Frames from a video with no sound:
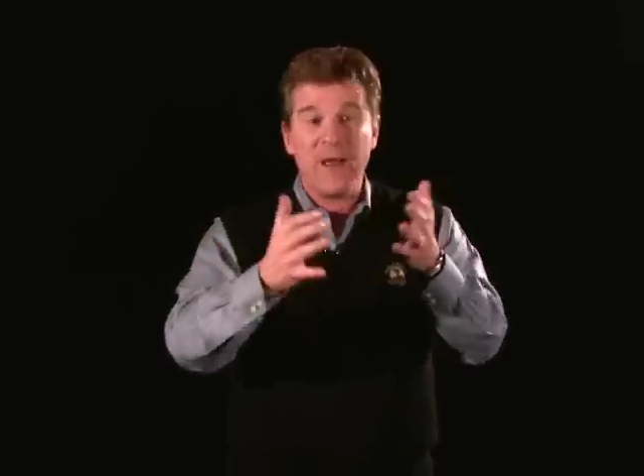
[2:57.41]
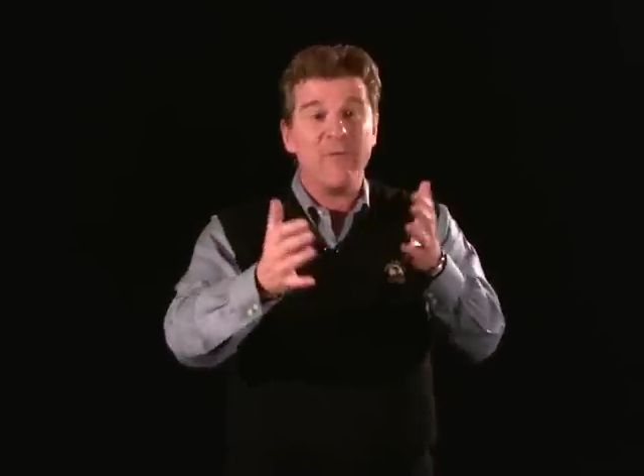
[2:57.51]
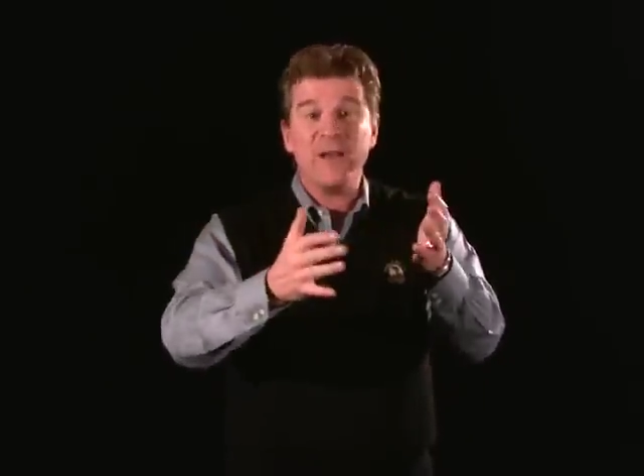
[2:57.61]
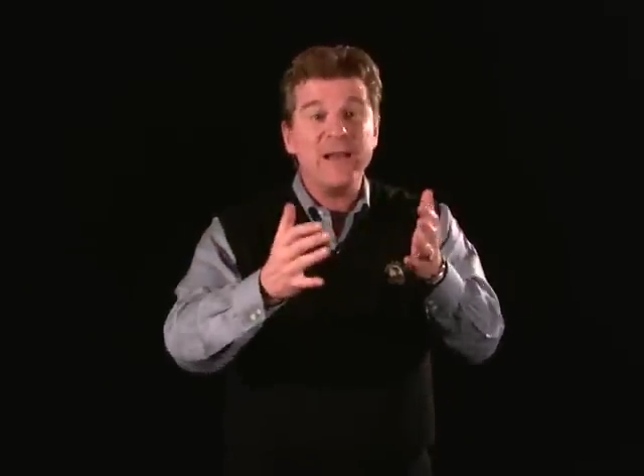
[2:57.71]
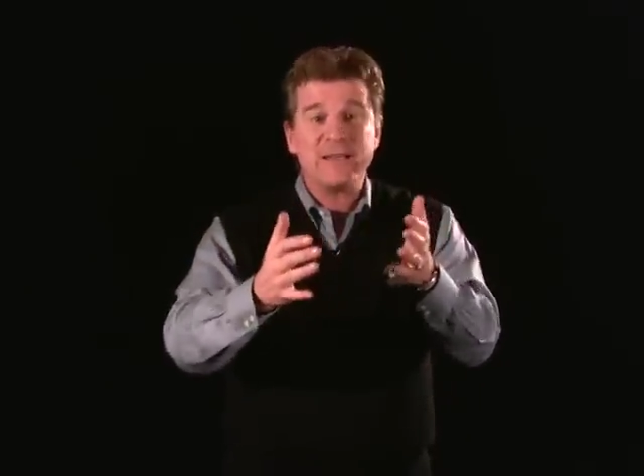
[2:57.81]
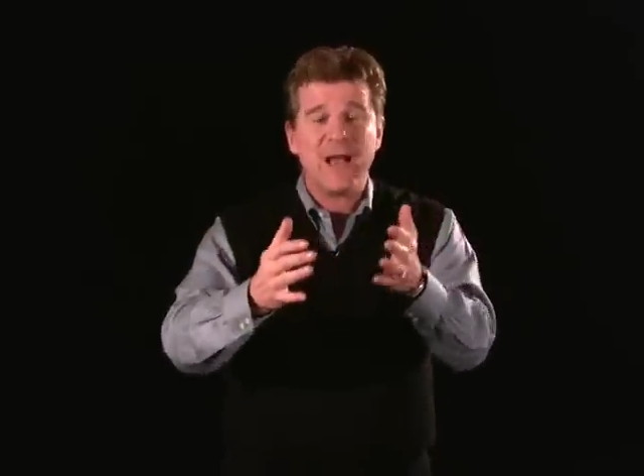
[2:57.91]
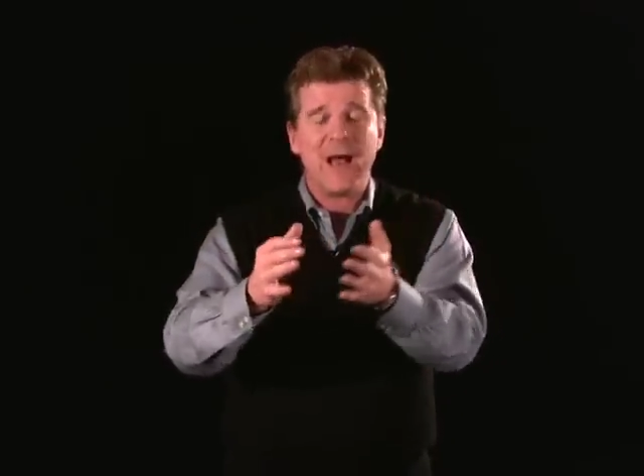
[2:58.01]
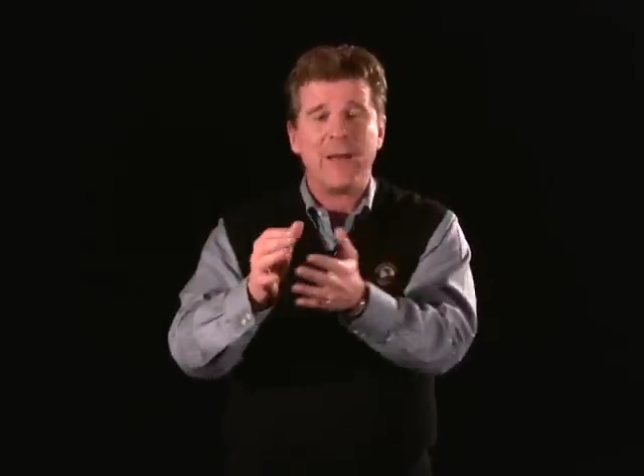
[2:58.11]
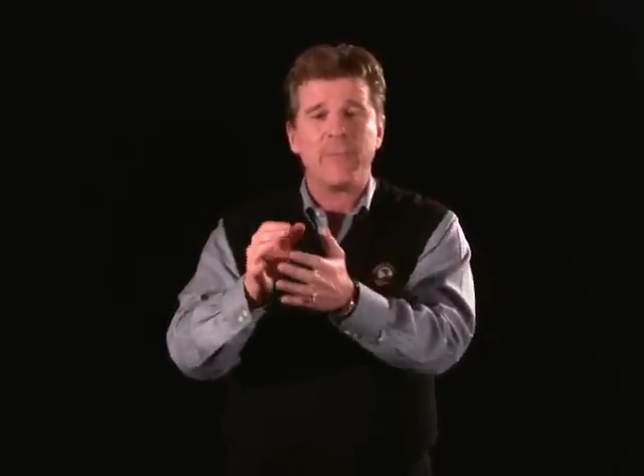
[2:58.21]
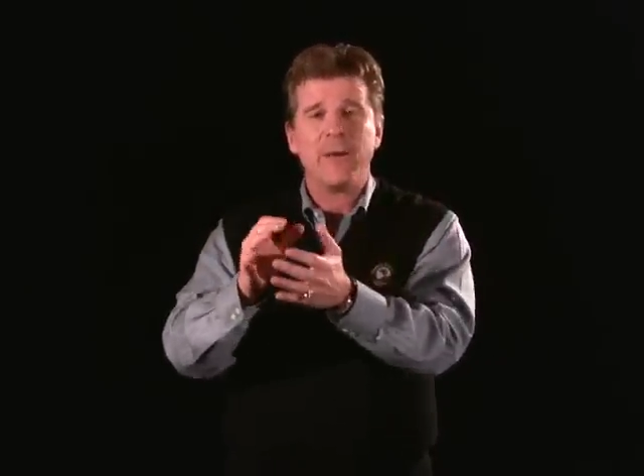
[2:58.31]
of any
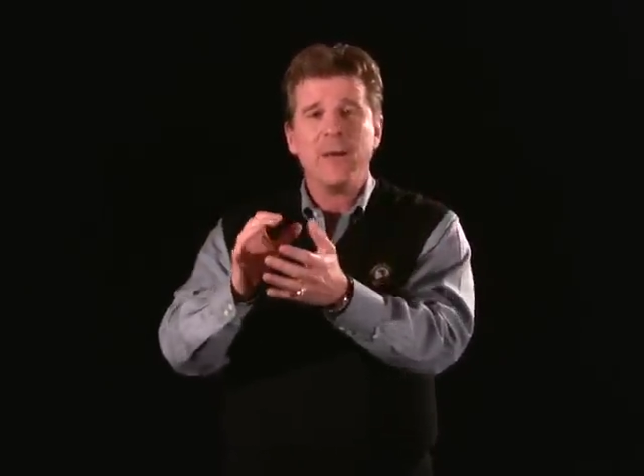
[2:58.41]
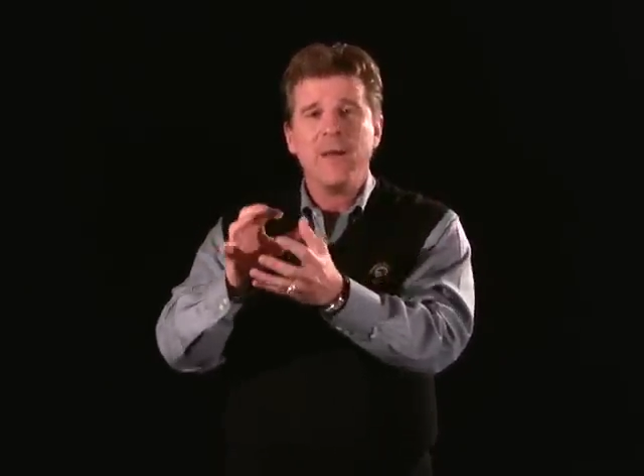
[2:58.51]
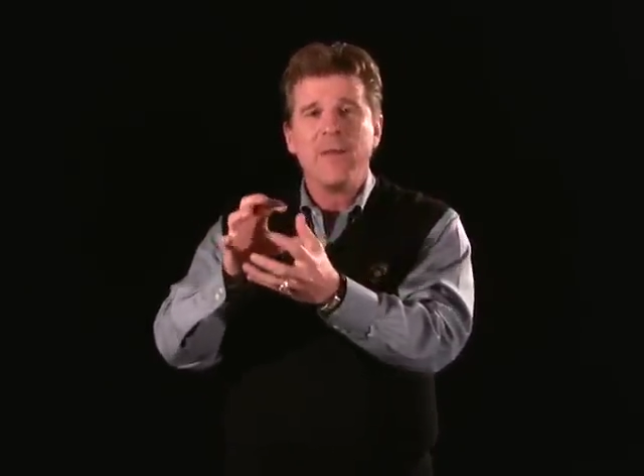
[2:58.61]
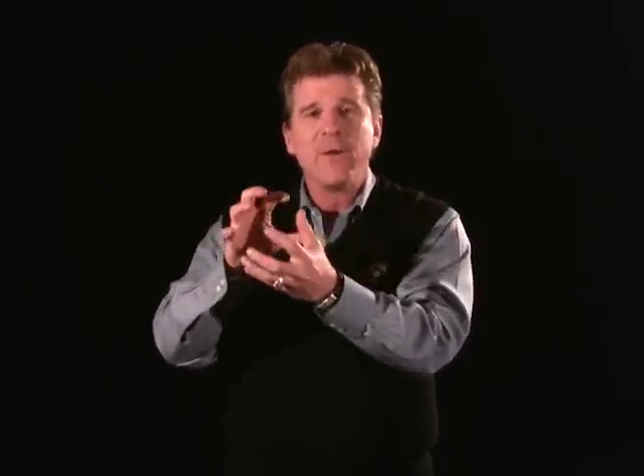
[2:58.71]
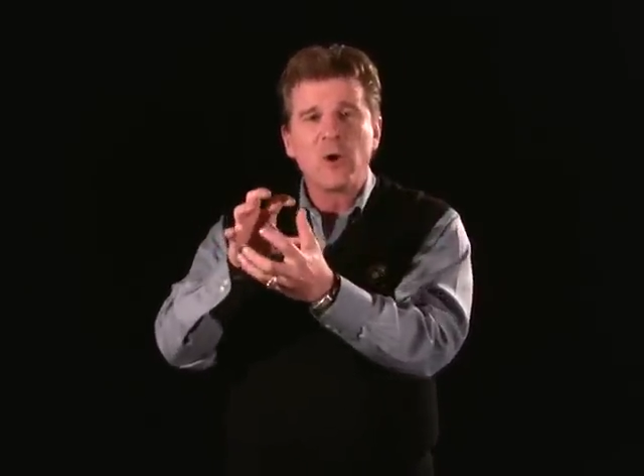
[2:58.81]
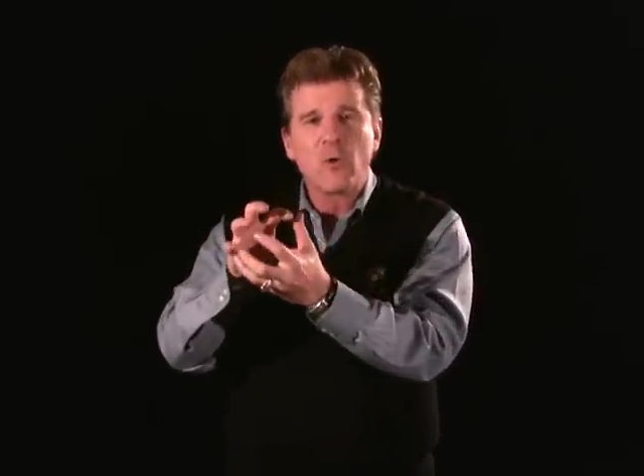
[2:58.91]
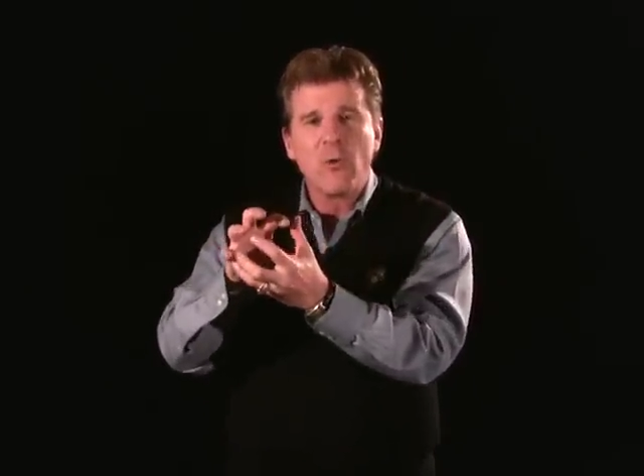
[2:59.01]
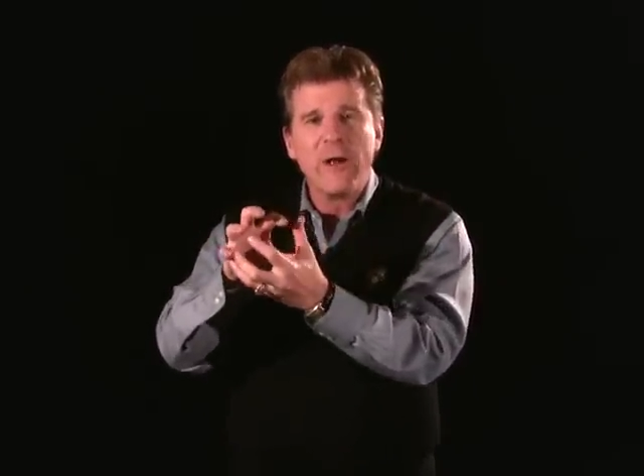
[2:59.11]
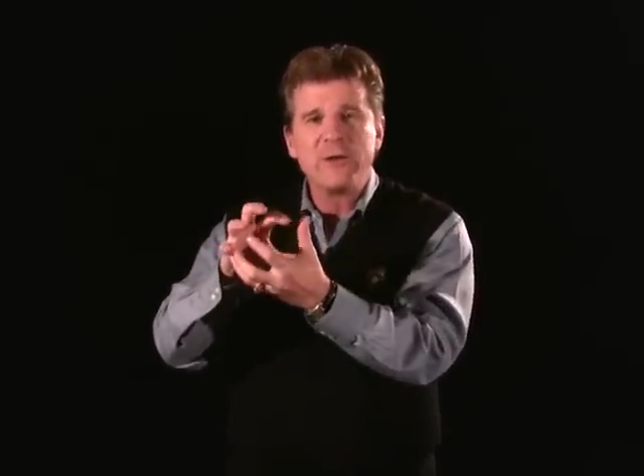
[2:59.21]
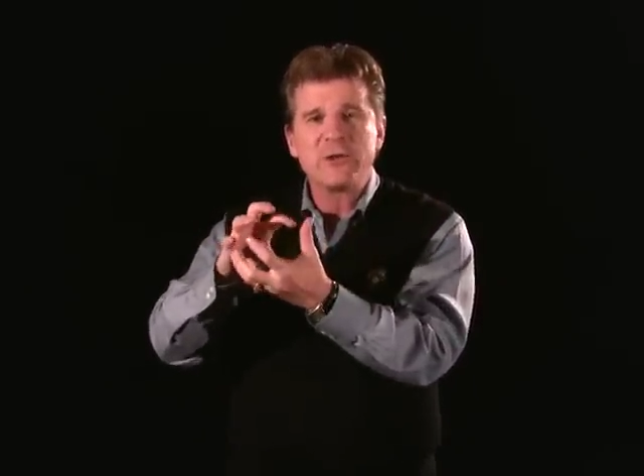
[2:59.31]
type. The
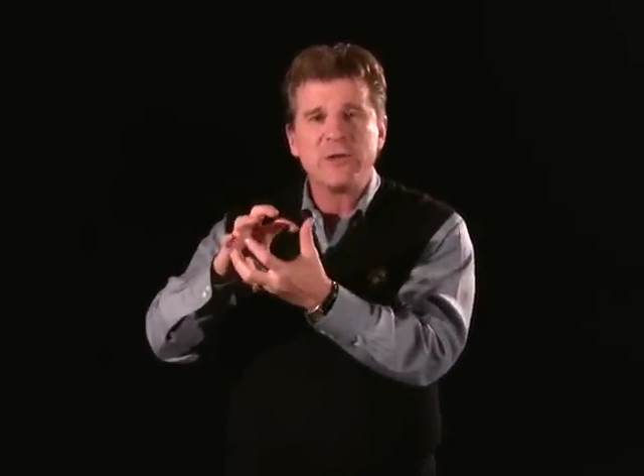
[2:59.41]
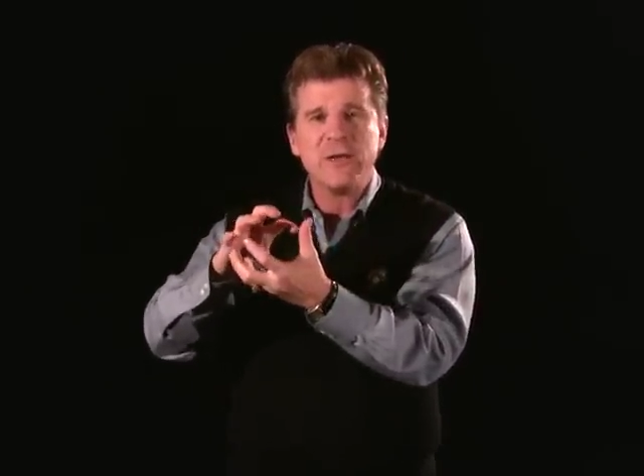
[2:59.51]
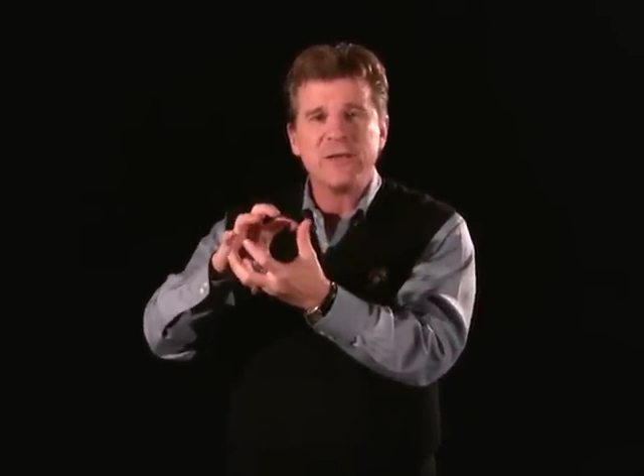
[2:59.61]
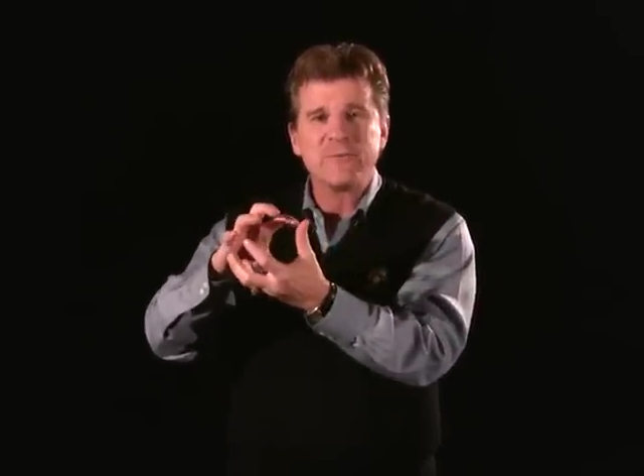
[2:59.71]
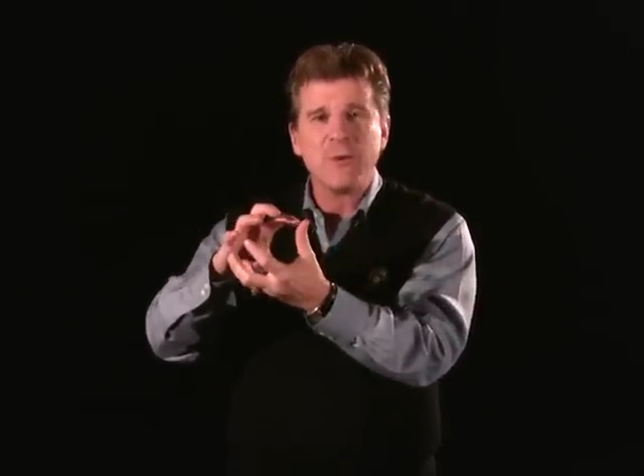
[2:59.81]
crunch is